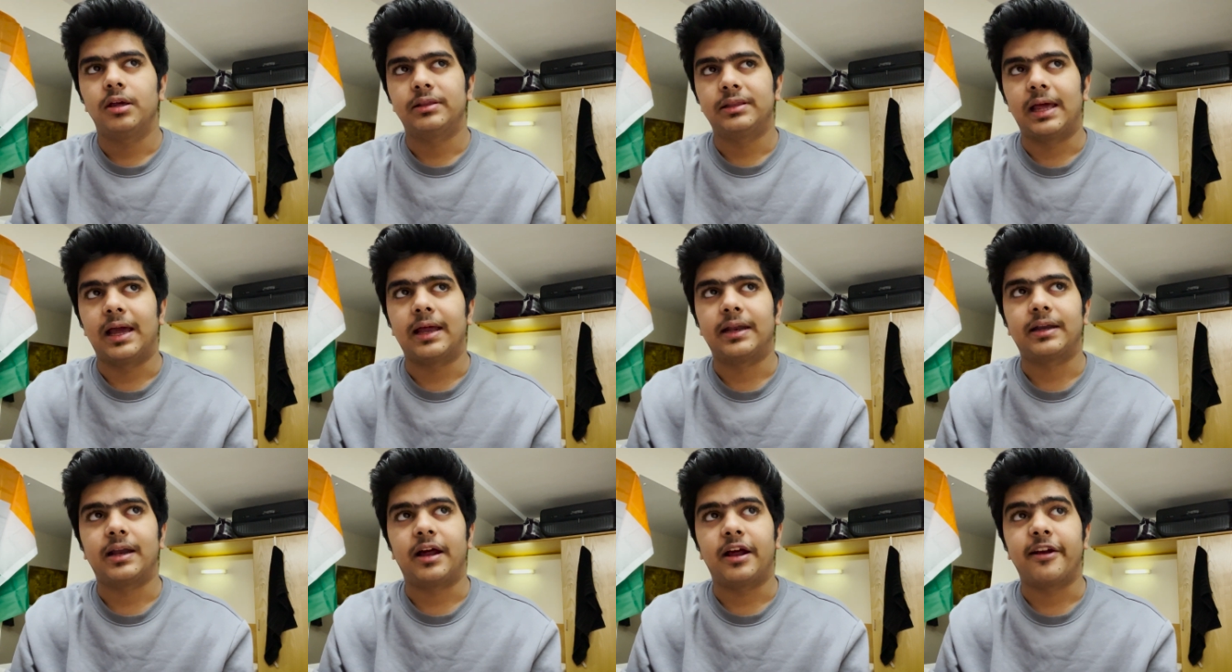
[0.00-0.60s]

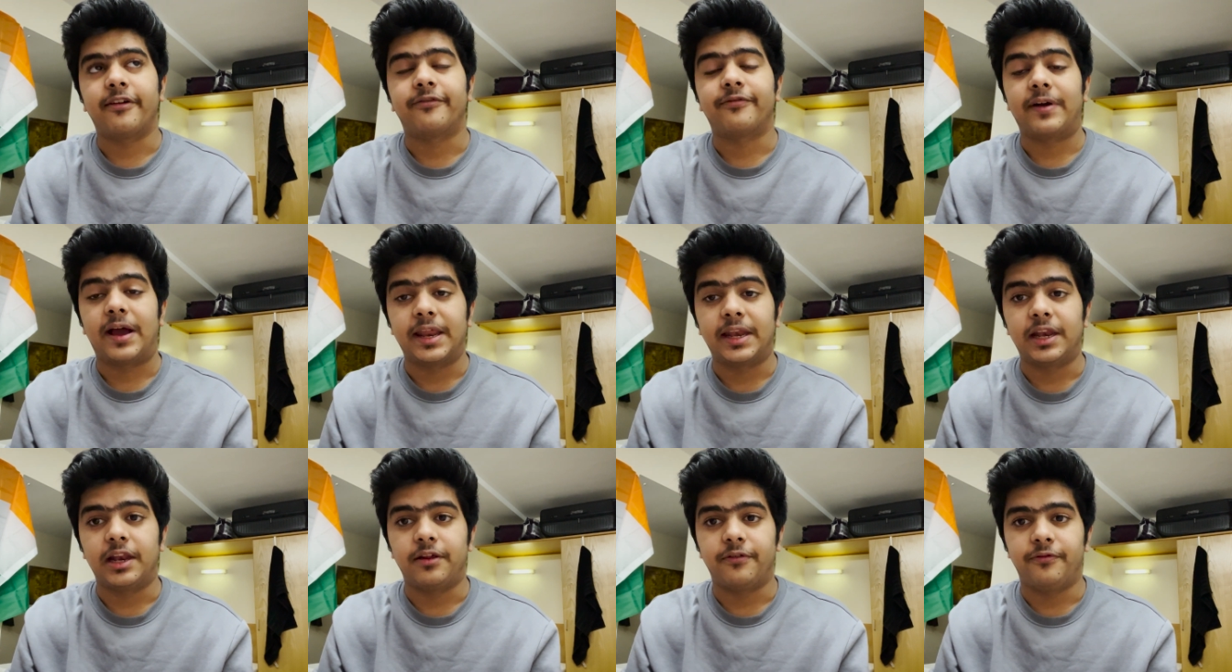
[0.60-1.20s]
that I have
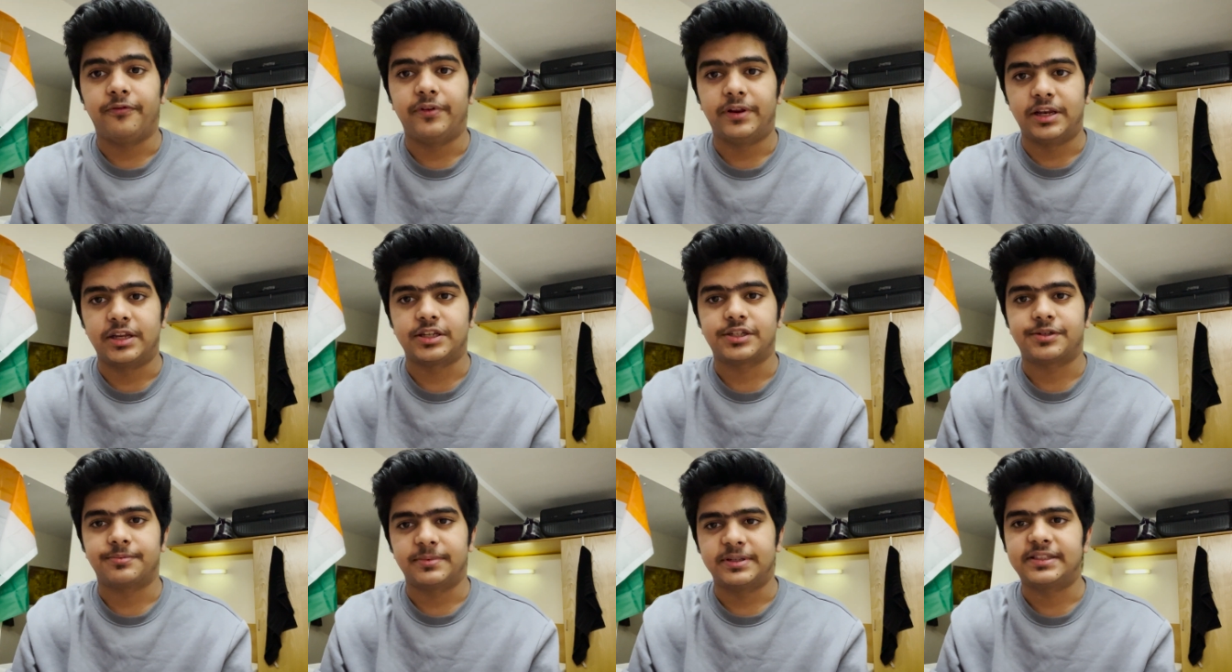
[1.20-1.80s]
finally
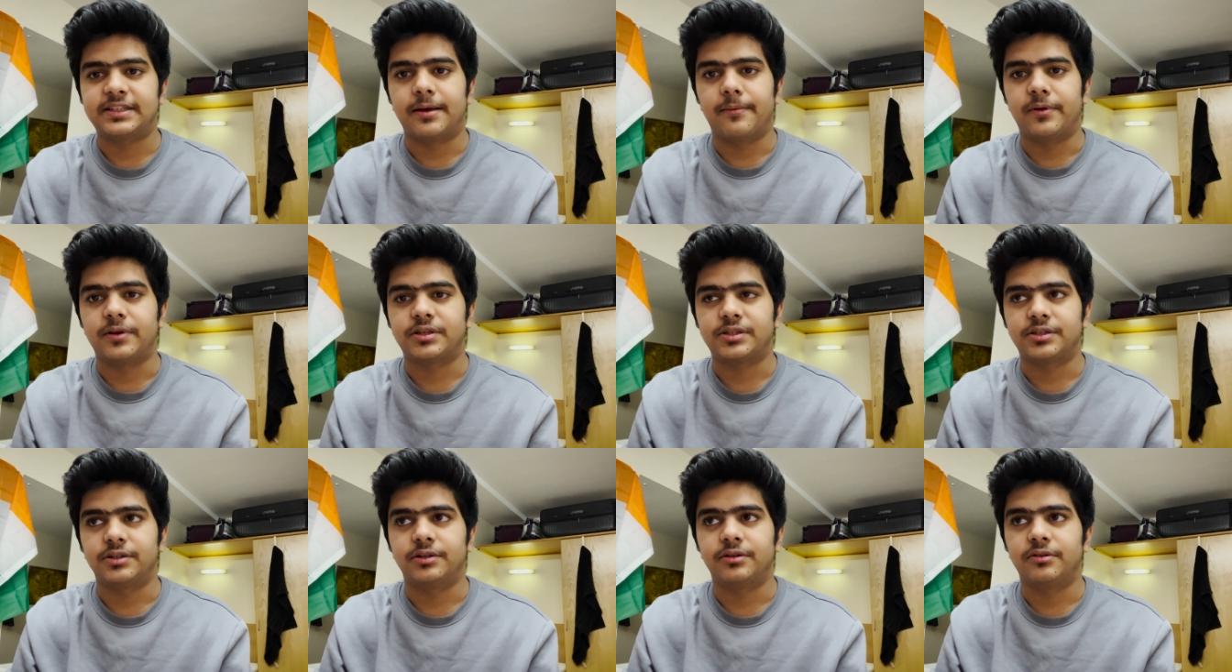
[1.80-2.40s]
finished my
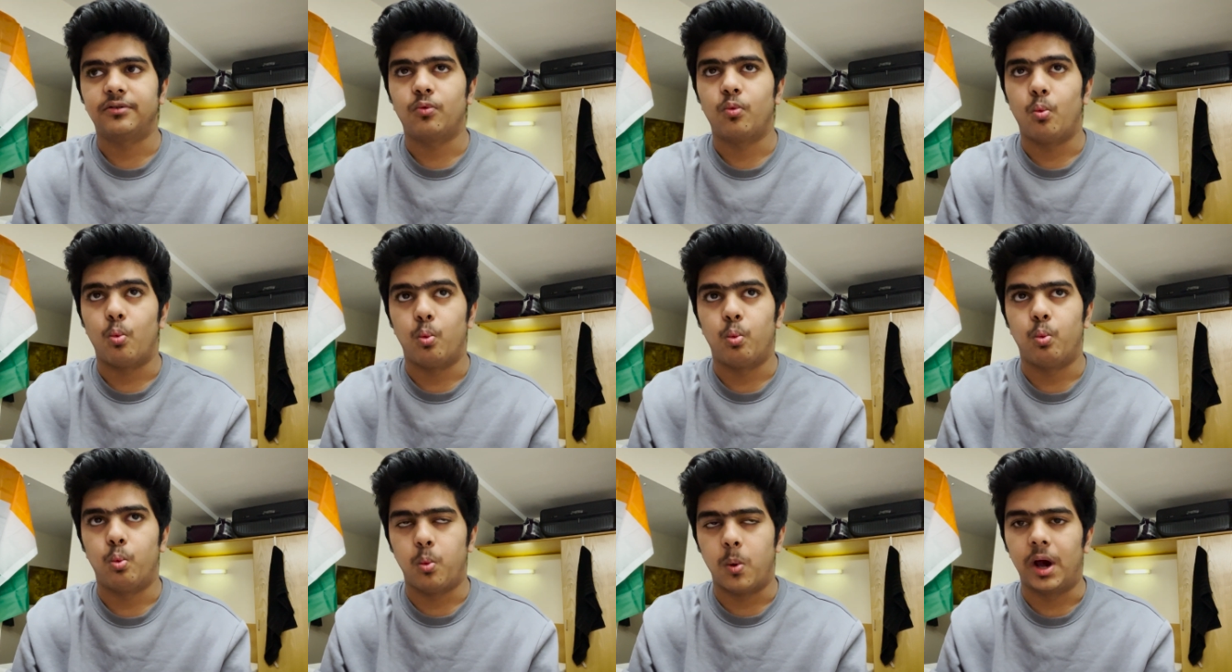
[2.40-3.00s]
semester
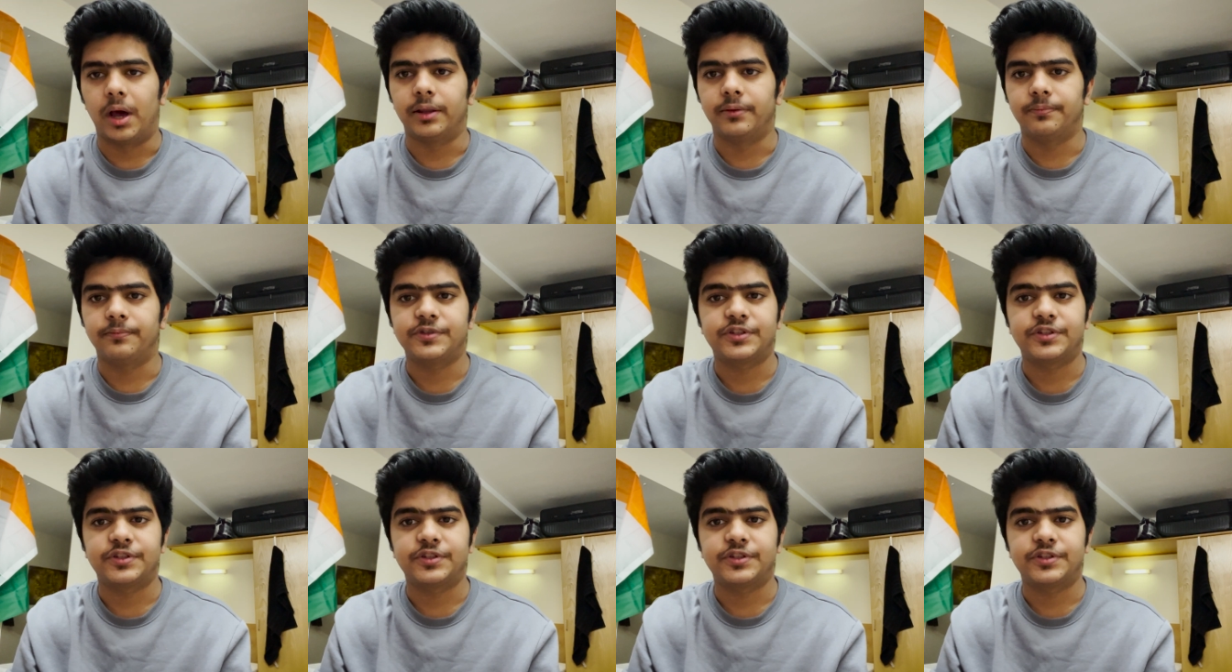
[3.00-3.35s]
one.